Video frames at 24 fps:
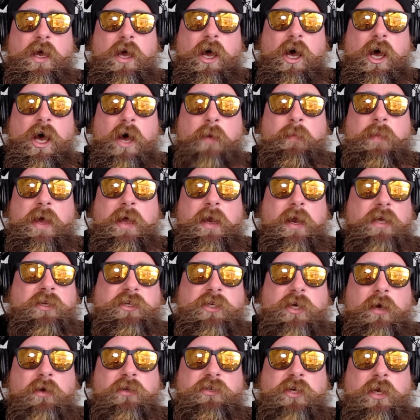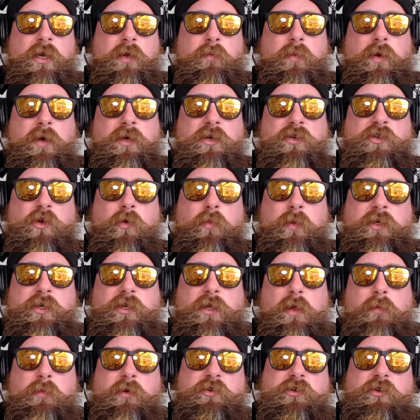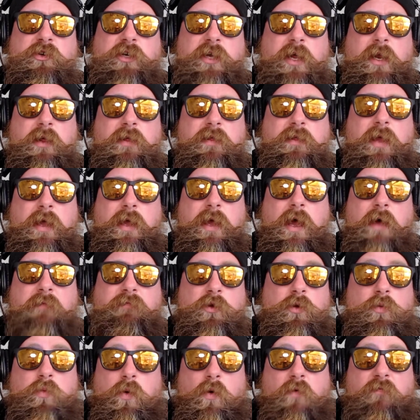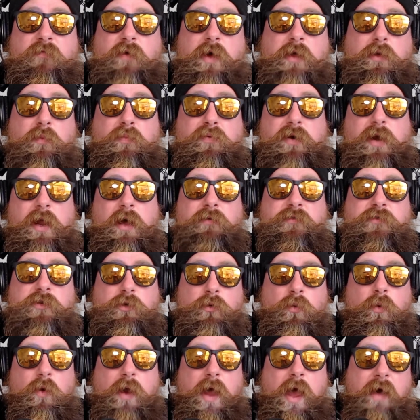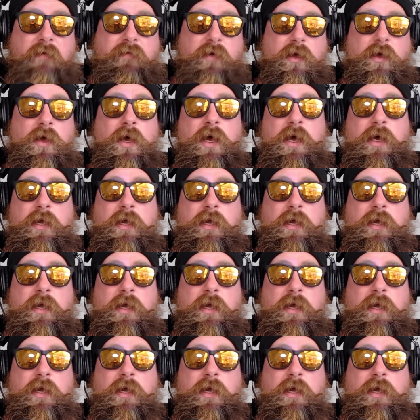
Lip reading: And I challenge anybody to show me telemetry data that they have. You won't find the printouts. You won't have it.